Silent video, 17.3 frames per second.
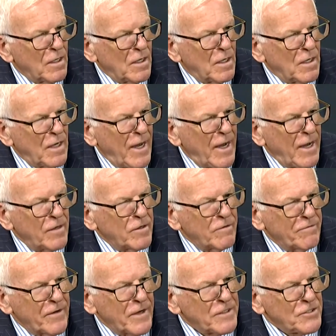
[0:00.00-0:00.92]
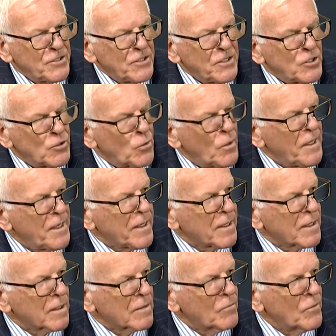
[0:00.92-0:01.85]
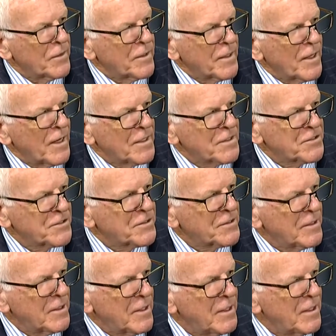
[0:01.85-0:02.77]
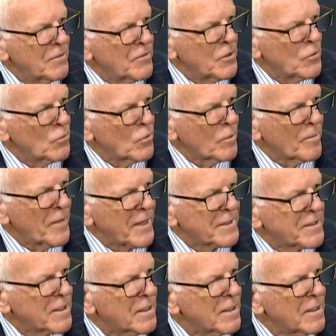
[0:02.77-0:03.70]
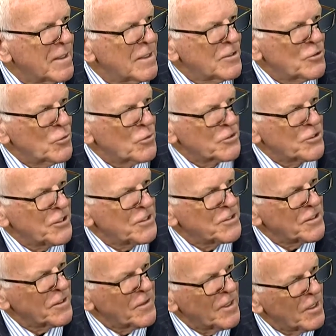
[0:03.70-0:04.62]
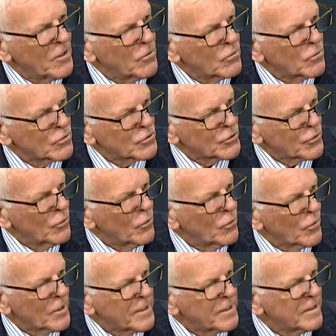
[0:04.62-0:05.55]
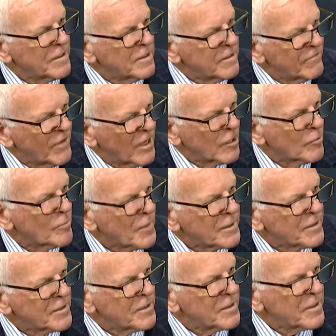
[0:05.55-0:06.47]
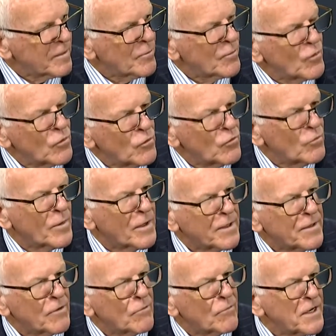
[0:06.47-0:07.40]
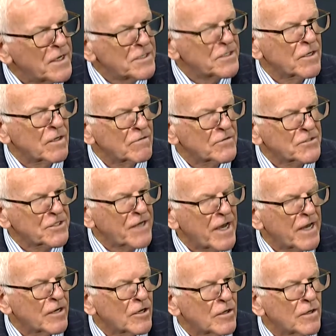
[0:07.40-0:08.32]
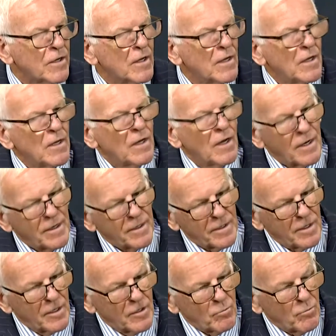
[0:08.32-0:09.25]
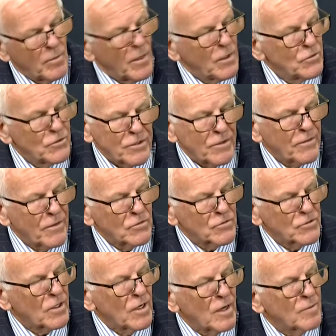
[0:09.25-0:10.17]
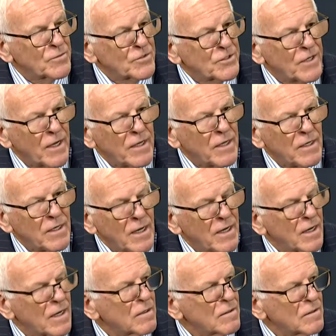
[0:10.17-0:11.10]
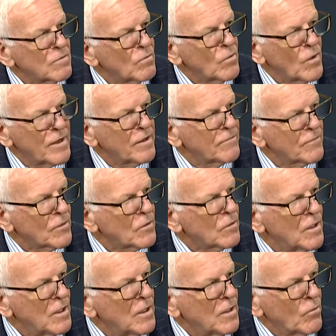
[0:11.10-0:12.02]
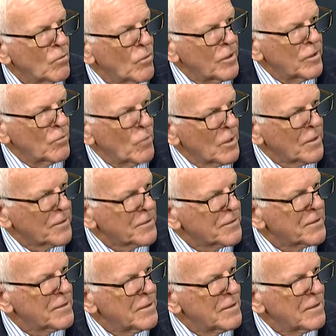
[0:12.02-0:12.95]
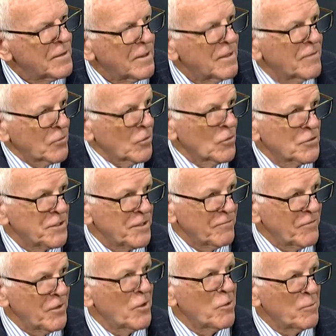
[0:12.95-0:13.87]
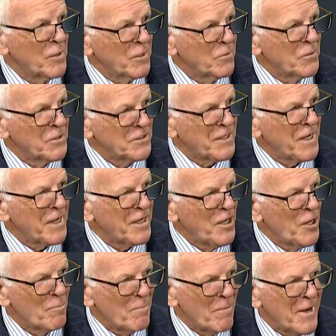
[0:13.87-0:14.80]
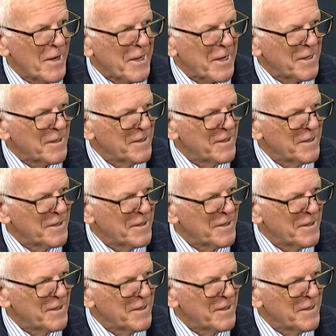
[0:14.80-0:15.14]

how do you fancy twinning with us here in Ulaanbaatar to assist at the local school in the development, the improvement, the raising of a standard? And most of those clubs say, yeah, wonderful. What do you want? And of course, invariably, we say money.